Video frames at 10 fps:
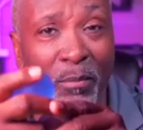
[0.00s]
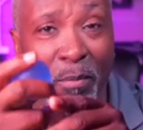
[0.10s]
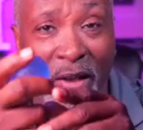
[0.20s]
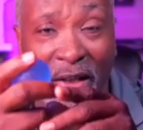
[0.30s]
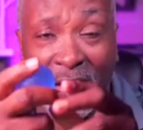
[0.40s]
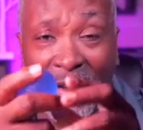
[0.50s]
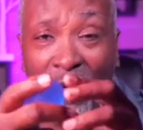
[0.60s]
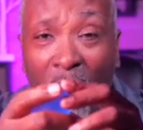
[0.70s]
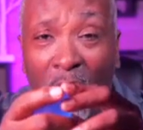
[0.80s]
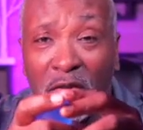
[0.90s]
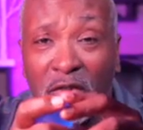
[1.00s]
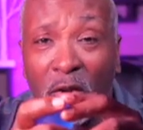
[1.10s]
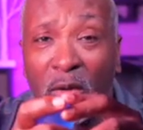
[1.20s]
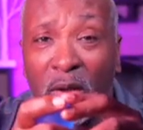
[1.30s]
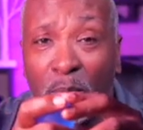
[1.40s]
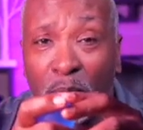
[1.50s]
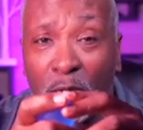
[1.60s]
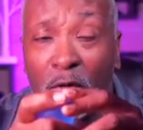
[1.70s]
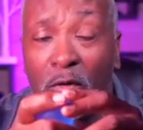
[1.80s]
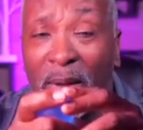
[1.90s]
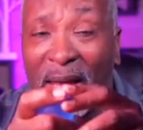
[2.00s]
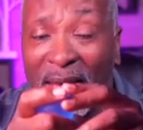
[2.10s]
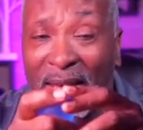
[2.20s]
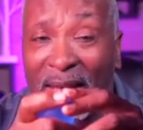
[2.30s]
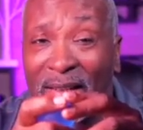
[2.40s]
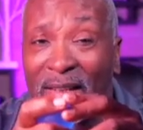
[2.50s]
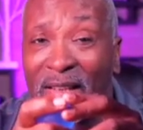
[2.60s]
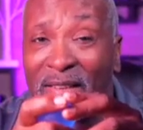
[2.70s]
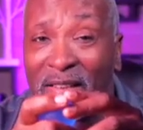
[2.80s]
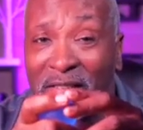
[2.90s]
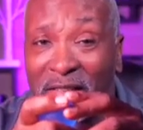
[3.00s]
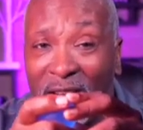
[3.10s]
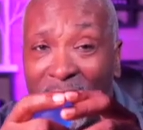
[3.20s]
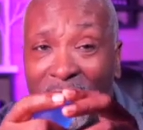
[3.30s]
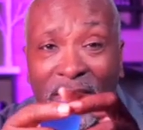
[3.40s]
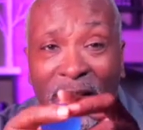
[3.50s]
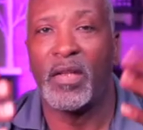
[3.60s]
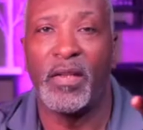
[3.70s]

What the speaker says: but it can also improve hand dexterity.